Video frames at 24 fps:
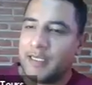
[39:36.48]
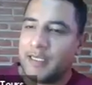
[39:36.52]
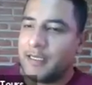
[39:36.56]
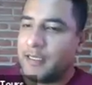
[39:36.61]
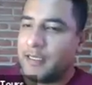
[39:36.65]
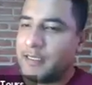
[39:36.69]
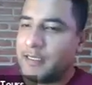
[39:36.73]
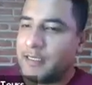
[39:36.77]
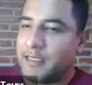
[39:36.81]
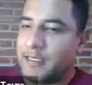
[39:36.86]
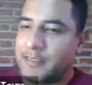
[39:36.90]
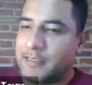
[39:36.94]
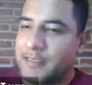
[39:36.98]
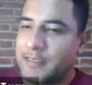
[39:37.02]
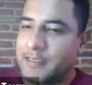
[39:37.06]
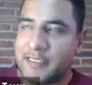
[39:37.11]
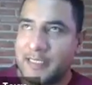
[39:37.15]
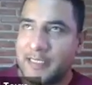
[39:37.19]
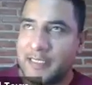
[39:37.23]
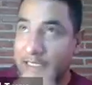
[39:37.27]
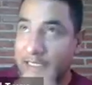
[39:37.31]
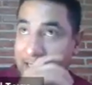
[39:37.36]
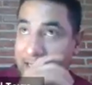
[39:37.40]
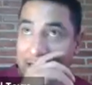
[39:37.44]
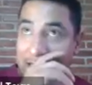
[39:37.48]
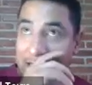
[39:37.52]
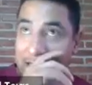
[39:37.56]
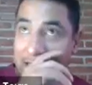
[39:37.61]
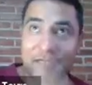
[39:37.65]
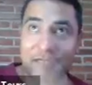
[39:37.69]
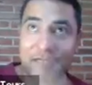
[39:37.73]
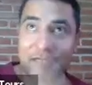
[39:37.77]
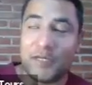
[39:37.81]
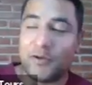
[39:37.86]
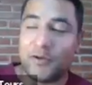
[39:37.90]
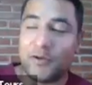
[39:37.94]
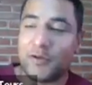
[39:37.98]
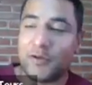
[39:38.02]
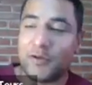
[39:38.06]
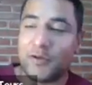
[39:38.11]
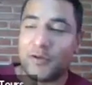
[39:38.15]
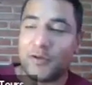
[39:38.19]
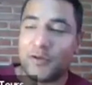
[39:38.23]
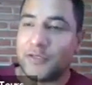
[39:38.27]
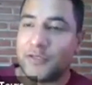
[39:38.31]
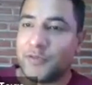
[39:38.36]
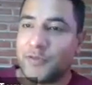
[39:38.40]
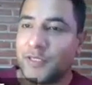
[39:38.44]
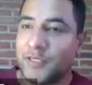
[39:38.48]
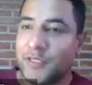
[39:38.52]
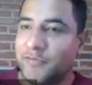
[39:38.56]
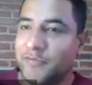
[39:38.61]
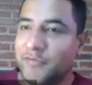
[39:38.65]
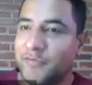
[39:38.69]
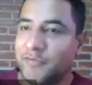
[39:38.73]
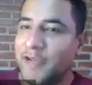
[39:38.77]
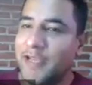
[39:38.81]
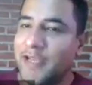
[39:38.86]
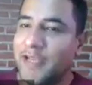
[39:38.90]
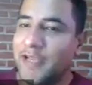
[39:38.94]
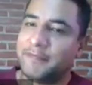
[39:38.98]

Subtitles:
16,125.